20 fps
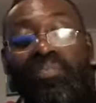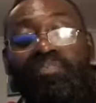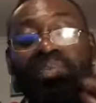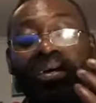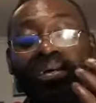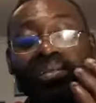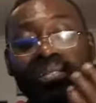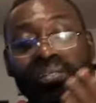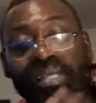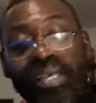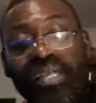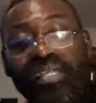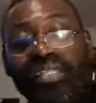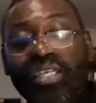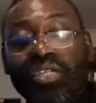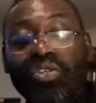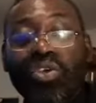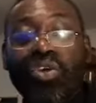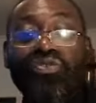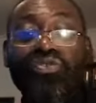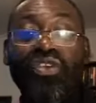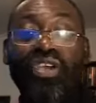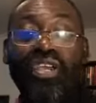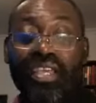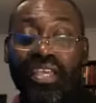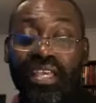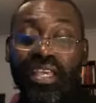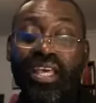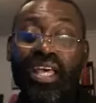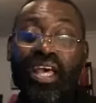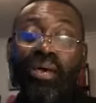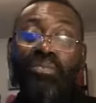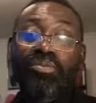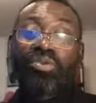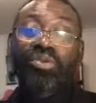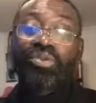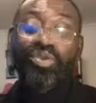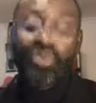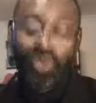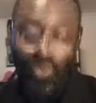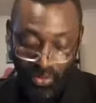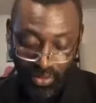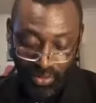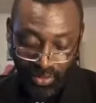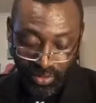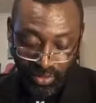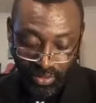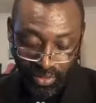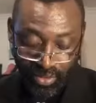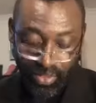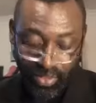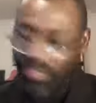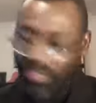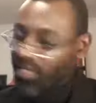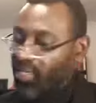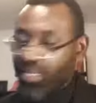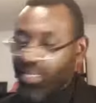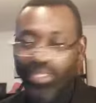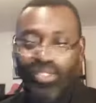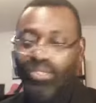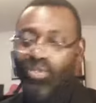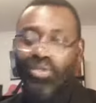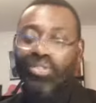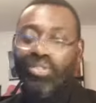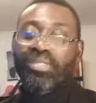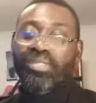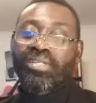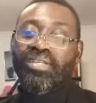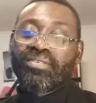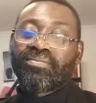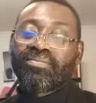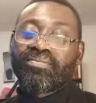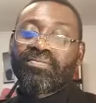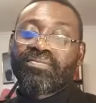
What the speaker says: percentage of your income to God is not sin.